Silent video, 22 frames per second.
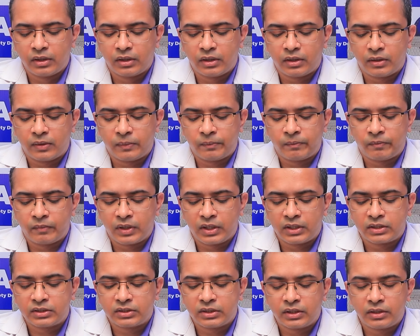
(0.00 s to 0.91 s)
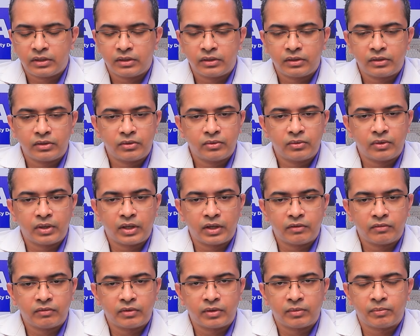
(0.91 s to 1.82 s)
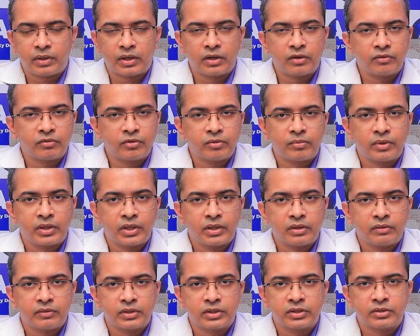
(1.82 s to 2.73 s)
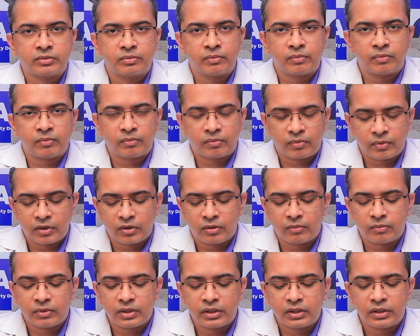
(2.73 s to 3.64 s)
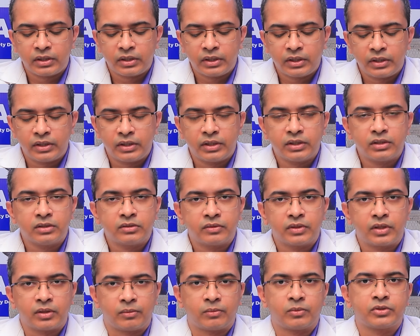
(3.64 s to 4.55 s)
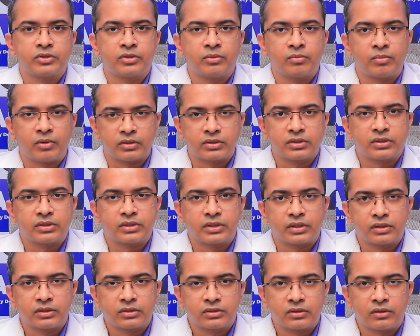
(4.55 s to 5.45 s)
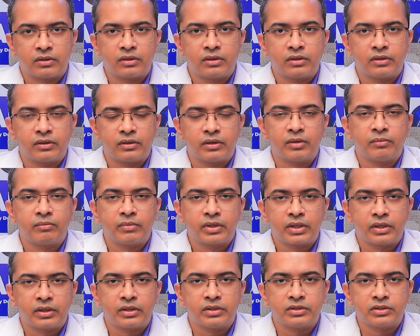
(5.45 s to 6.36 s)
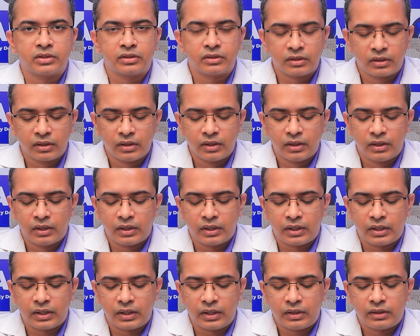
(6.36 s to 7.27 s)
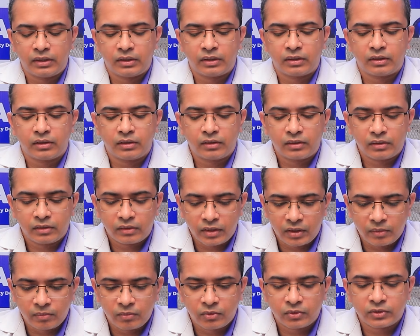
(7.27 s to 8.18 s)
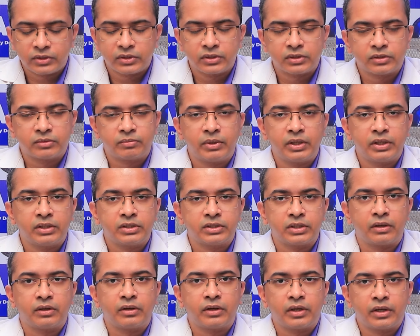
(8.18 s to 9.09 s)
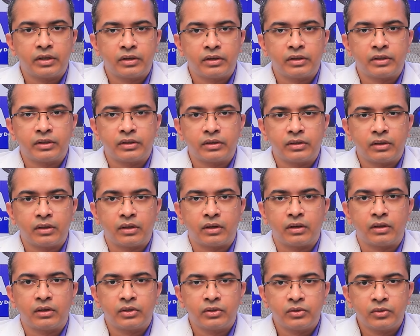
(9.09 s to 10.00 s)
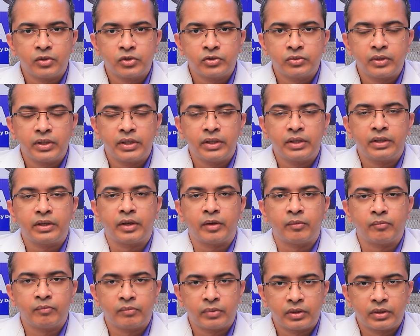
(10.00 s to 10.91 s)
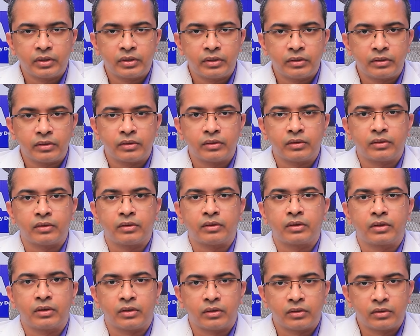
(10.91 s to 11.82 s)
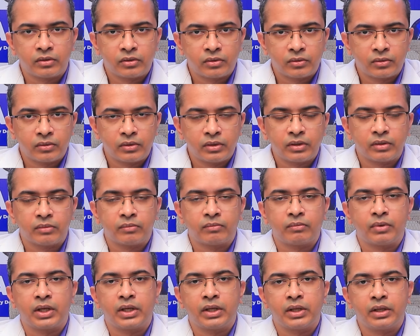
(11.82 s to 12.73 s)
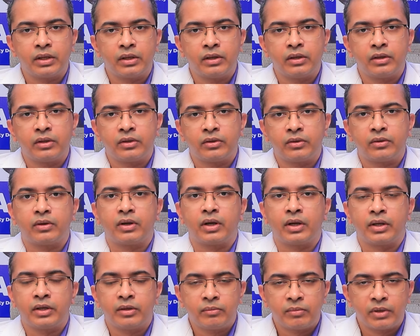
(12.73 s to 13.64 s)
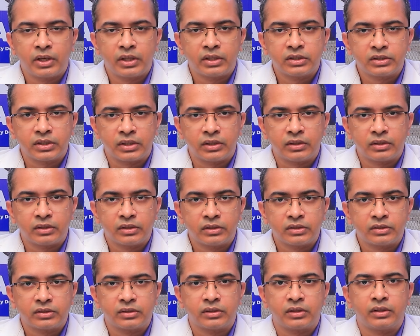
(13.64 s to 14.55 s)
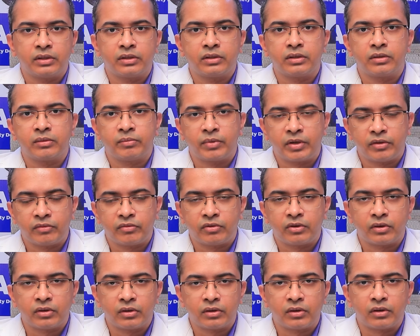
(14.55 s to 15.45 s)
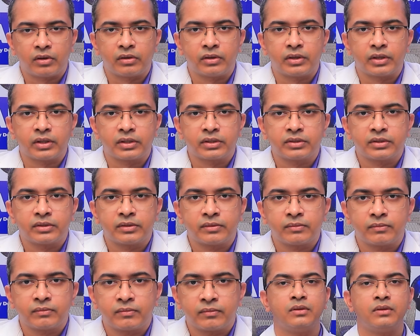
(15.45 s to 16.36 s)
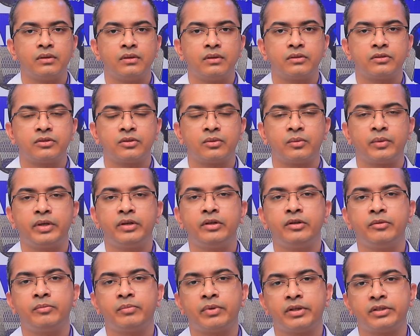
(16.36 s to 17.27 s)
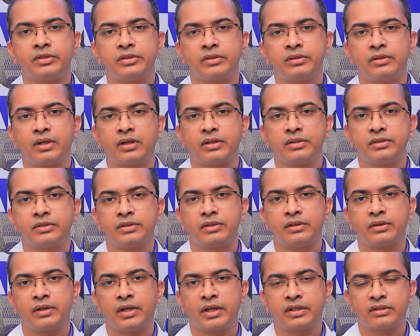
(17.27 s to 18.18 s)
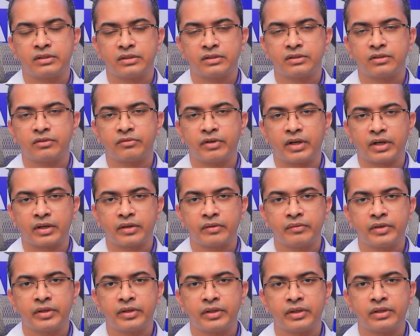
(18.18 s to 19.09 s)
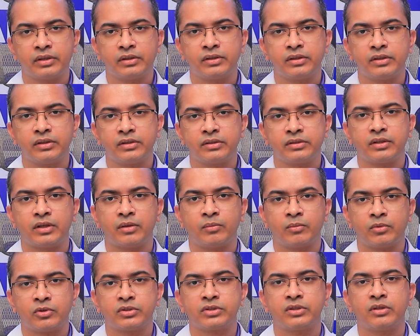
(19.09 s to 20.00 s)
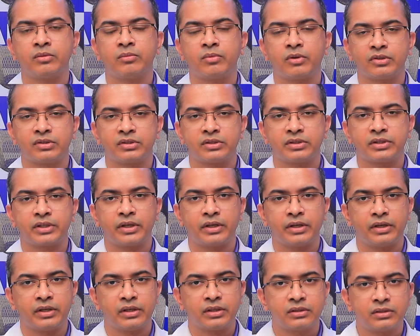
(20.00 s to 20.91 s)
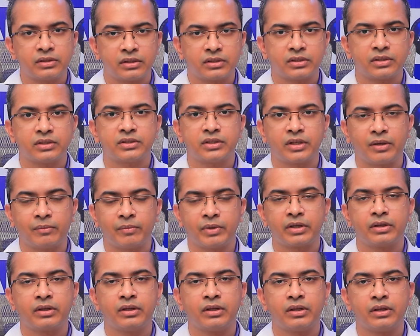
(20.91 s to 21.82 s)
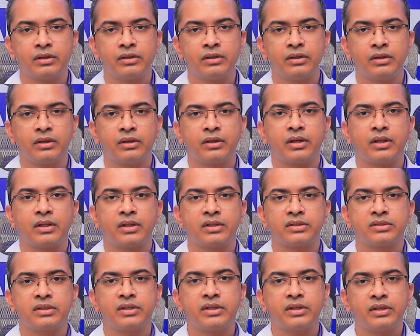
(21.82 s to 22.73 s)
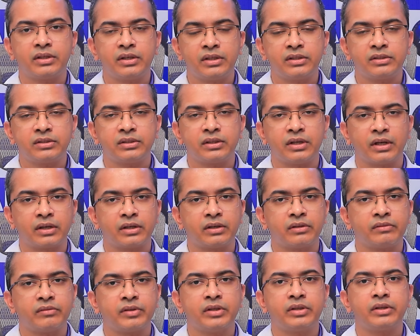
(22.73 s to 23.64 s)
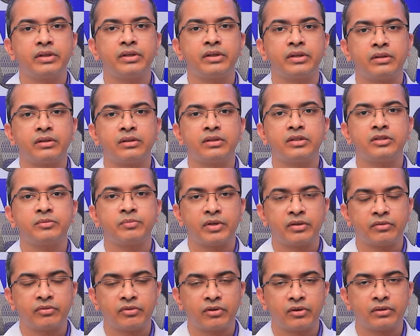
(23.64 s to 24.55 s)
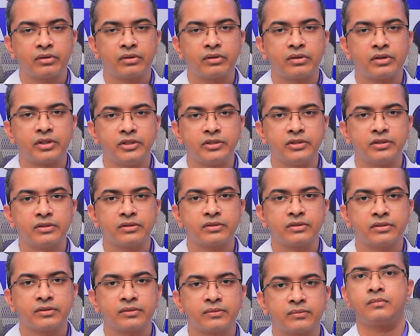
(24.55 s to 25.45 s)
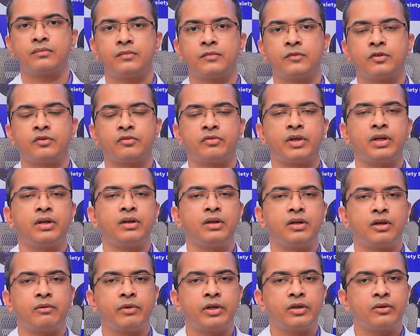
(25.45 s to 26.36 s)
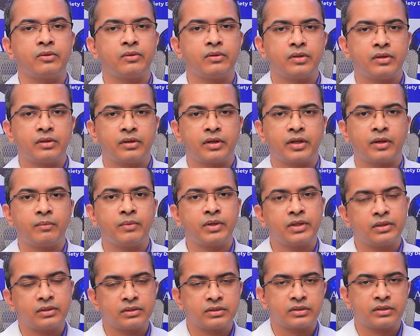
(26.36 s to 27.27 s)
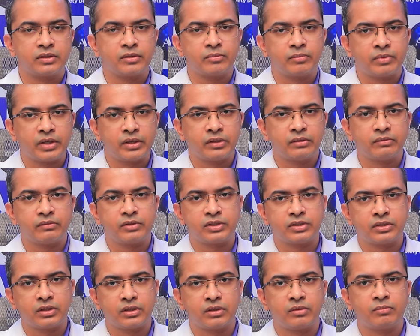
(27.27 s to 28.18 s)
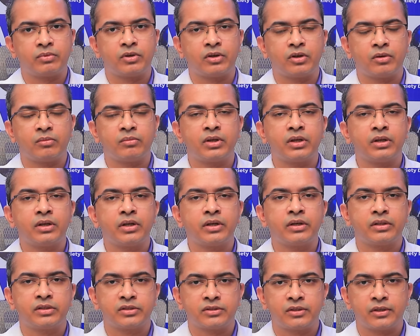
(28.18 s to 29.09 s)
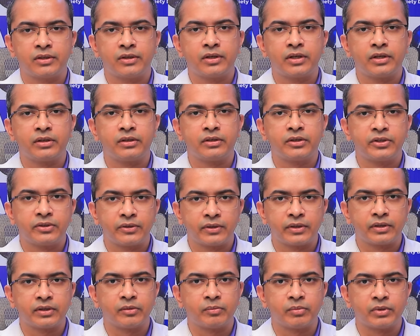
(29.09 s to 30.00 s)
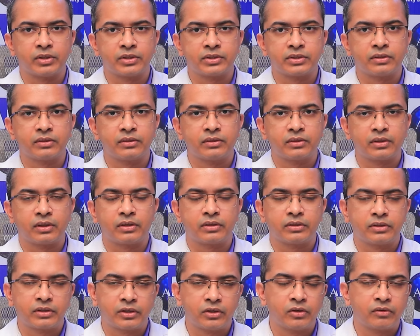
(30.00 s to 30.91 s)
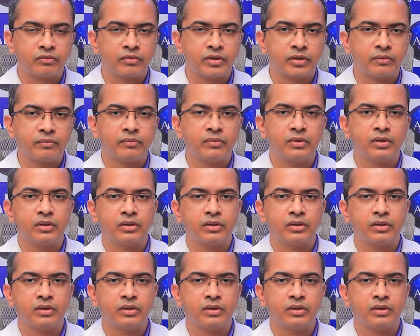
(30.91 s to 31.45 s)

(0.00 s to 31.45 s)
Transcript: let's say you have a part of your brain which predominantly deals with emotional processing. It's called your limbic region. And emotions being generated here are usually tempered or controlled by your higher brain centers in the prefrontal cortex. So in depression, there is an excess of activity in these emotional processing areas such as the amygdala, and there's a decrease in activity in these prefrontal regions. So finally, coming to the chemicals in the brain which are predominantly dysregulated during depression, there are 3 of them: